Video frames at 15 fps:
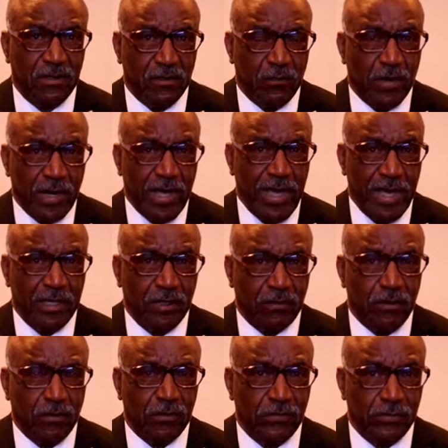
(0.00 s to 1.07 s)
you know what I
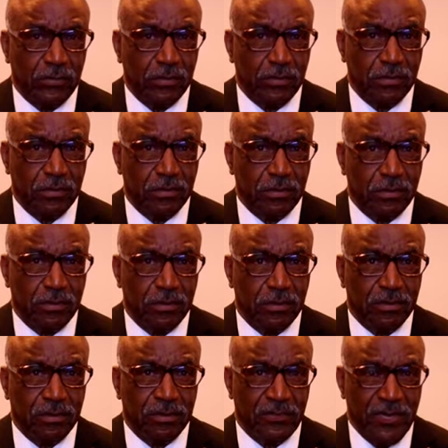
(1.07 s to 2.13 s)
had to go
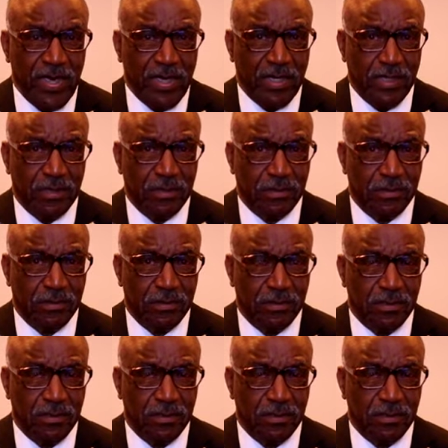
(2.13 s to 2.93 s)
pain.